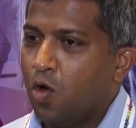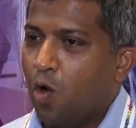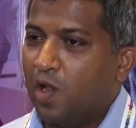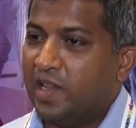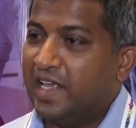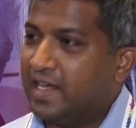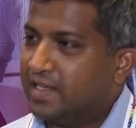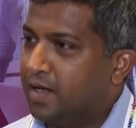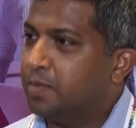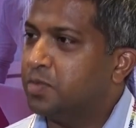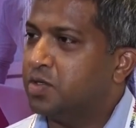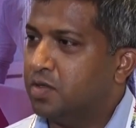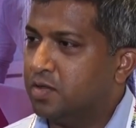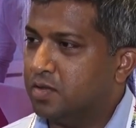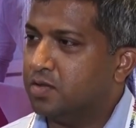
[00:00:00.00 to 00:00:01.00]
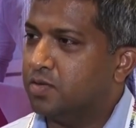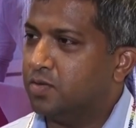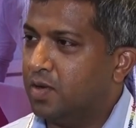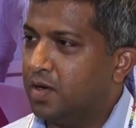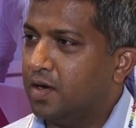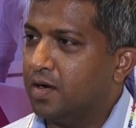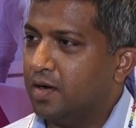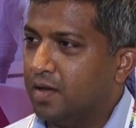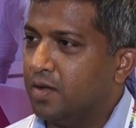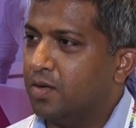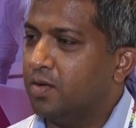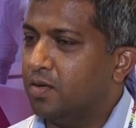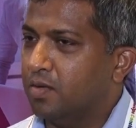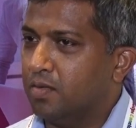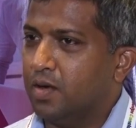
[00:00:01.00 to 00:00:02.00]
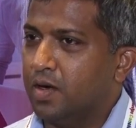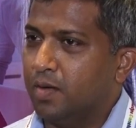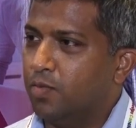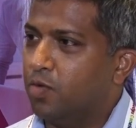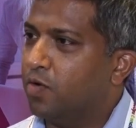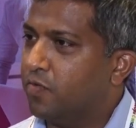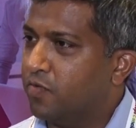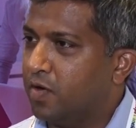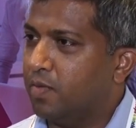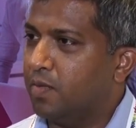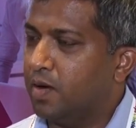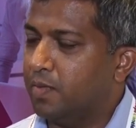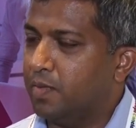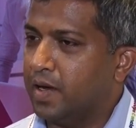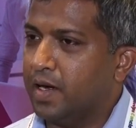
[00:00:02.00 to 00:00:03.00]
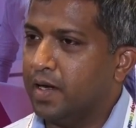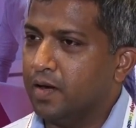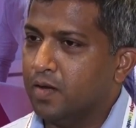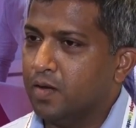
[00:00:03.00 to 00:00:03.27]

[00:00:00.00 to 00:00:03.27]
All the assumptions were, you know, removed from our mind.